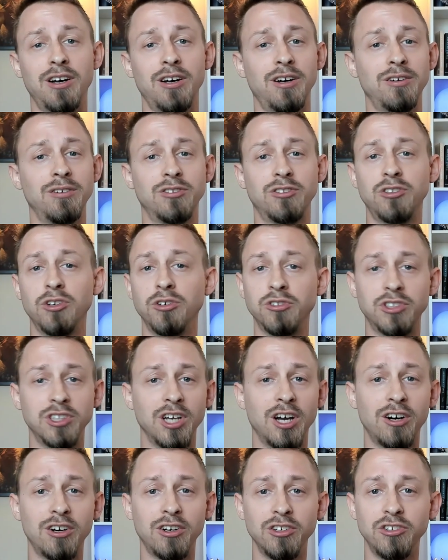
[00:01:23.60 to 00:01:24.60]

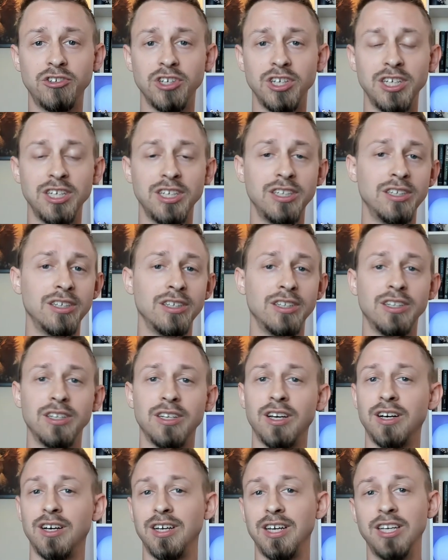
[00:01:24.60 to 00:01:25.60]
sociology,
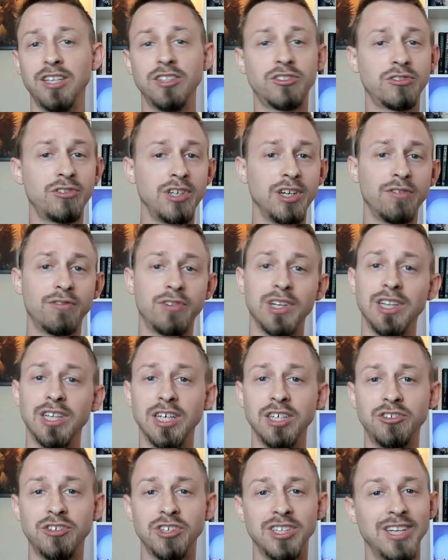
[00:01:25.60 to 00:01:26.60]
history of
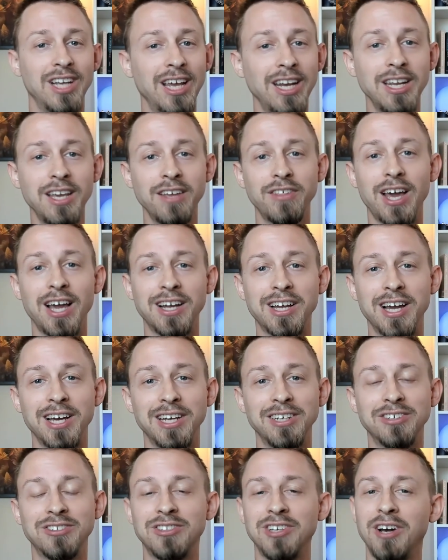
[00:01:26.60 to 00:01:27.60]
religion, any of that
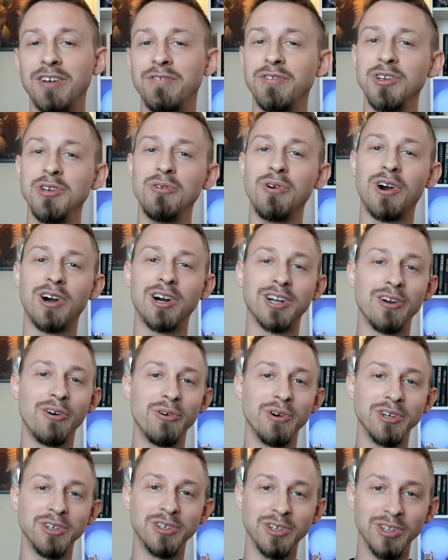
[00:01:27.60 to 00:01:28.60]
kind of stuff, you are
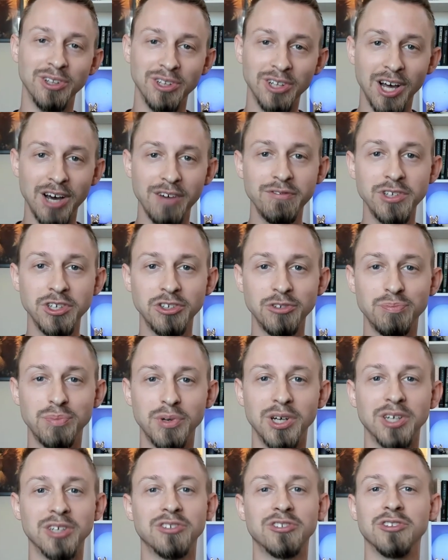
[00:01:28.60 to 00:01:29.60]
going to love this
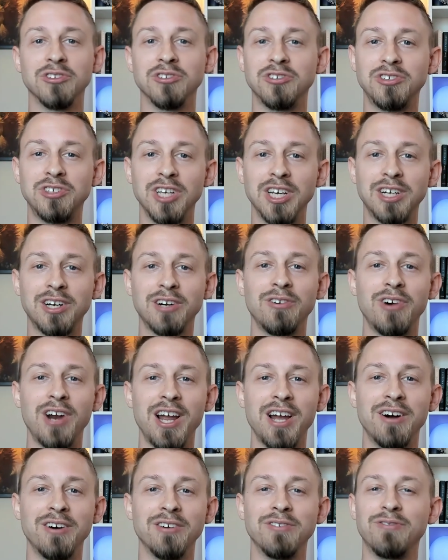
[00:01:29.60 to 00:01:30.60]
book, so stick
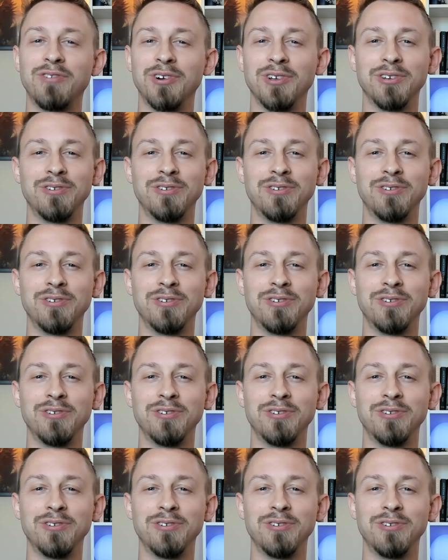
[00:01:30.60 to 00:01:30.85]
around for the